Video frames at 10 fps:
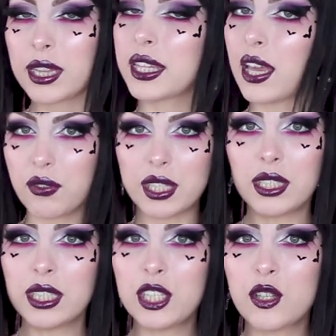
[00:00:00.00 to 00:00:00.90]

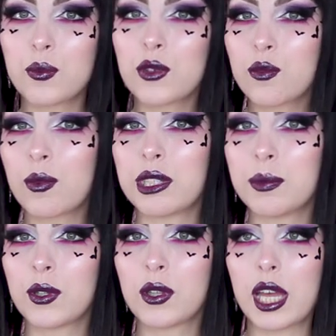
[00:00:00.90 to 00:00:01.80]
definitely more
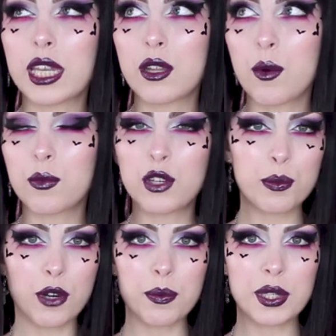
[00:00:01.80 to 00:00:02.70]
wearable and
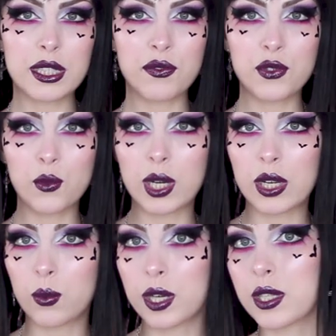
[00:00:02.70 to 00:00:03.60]
more appropriate if you want
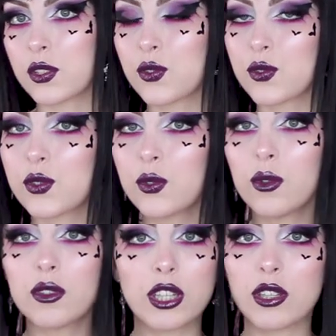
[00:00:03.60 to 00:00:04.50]
to wear this to
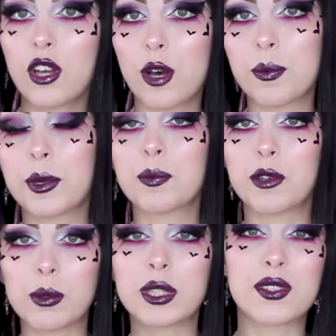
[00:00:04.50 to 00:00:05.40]
school. Not the top, but
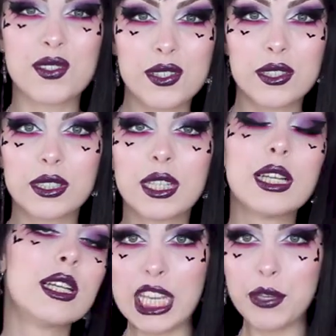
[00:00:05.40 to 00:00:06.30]
probably the skirt.
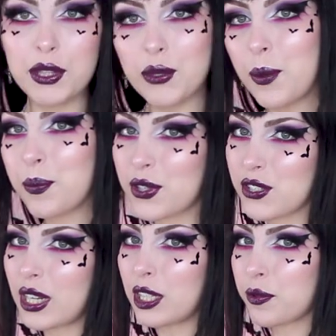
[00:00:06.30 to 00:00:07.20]
Even though I
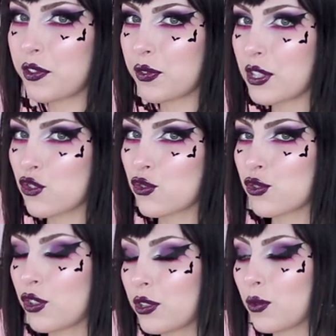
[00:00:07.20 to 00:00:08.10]
personally prefer
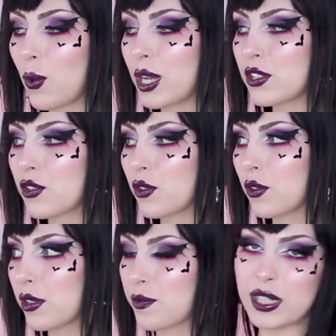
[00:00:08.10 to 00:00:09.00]
shorter ones,
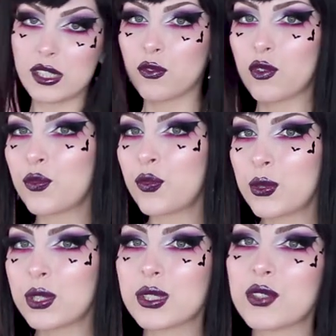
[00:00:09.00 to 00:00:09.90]
especially for
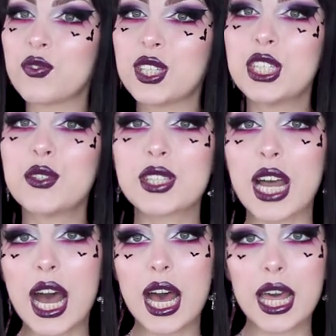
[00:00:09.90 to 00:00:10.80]
photos and
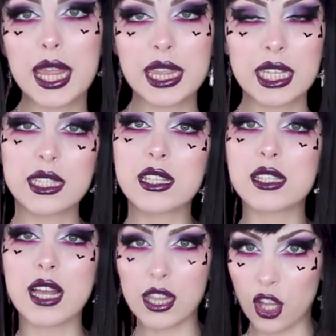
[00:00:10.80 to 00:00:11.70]
videos, I think this
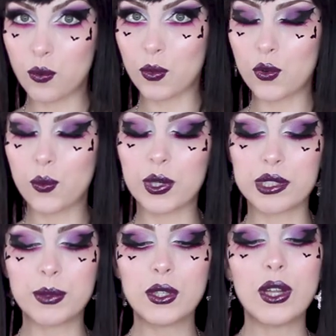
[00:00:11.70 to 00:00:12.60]
is a lot more
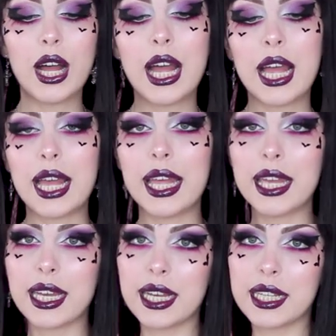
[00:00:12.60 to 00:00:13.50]
wearable.
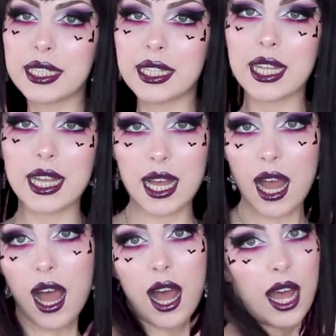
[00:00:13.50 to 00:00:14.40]
And
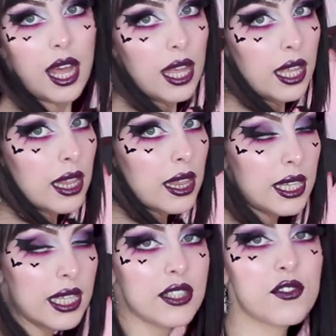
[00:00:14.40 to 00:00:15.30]
I
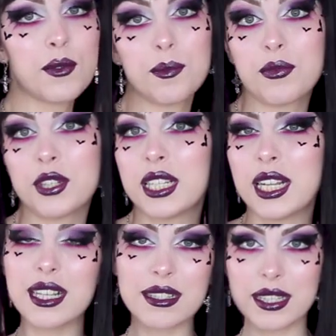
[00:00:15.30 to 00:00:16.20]
think it's pretty
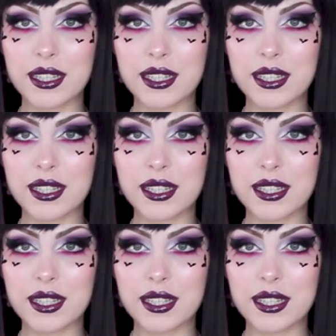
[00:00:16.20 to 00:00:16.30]
nice.